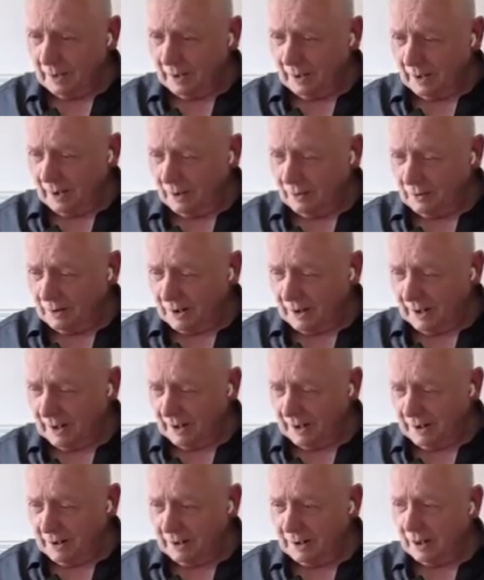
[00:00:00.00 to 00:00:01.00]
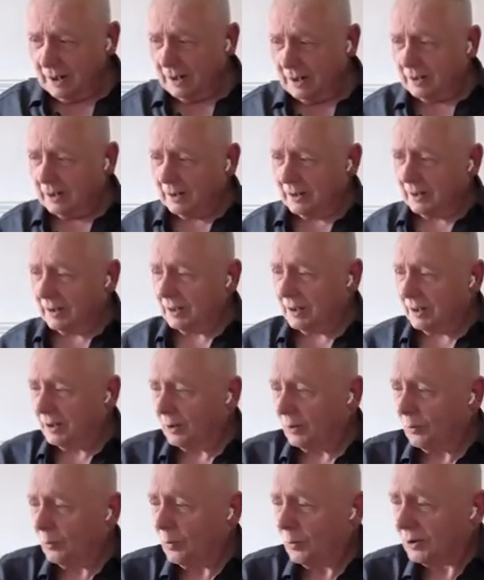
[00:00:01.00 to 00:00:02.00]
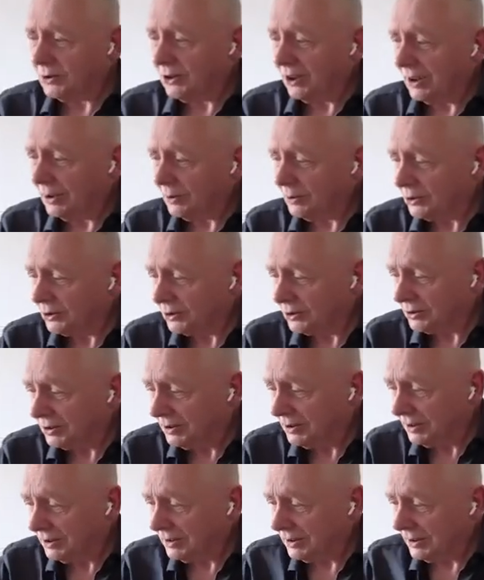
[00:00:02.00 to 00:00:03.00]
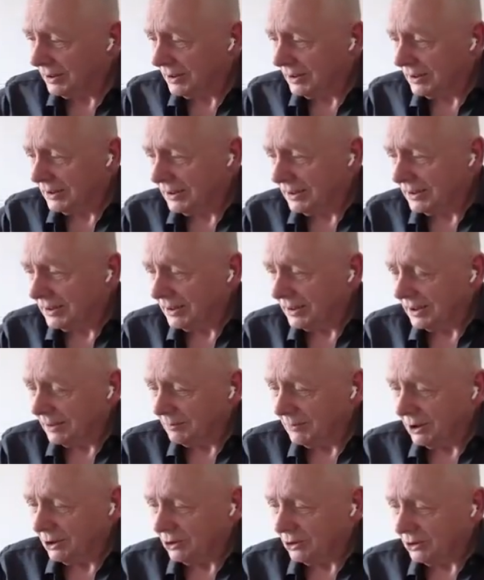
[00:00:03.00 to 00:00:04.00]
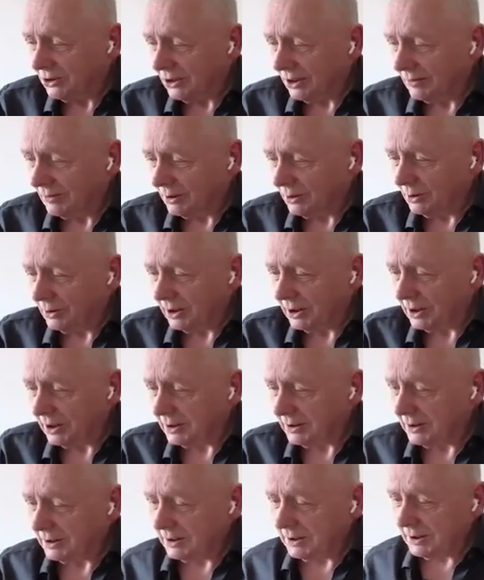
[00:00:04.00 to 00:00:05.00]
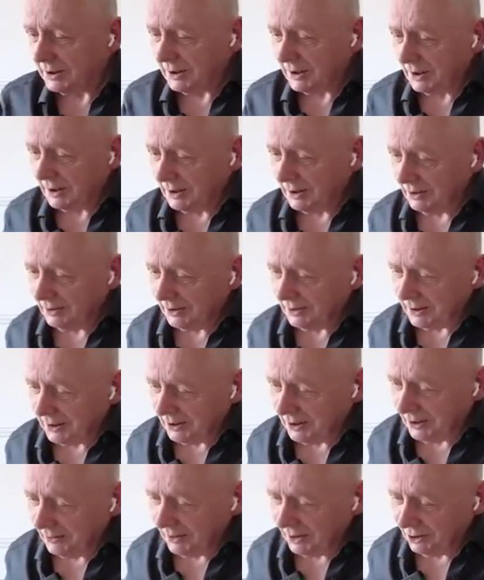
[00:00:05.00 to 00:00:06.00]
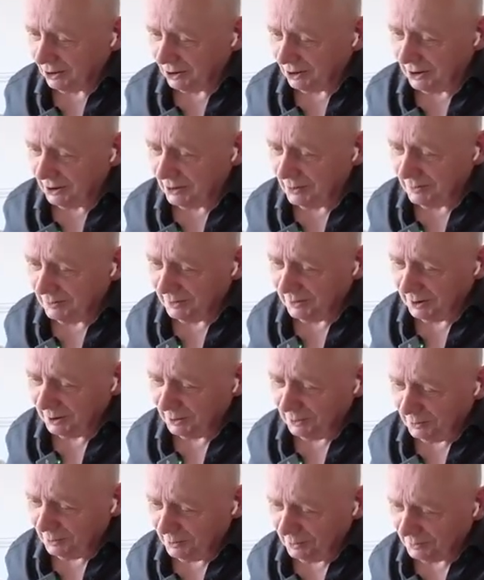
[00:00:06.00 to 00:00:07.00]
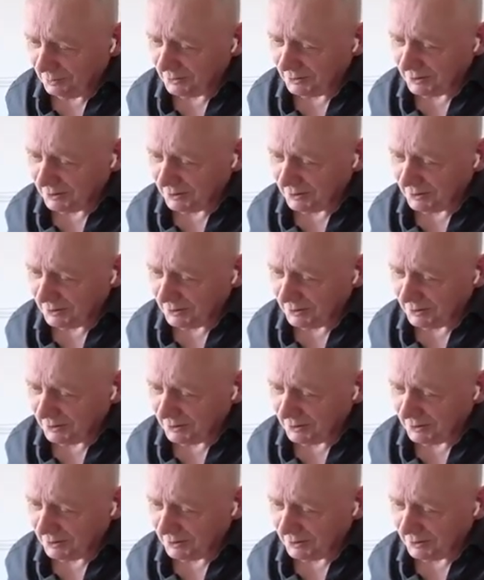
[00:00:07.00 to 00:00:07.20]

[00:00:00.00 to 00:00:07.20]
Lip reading: Okay. What else? Let me just have a look. I think I've actually covered it all.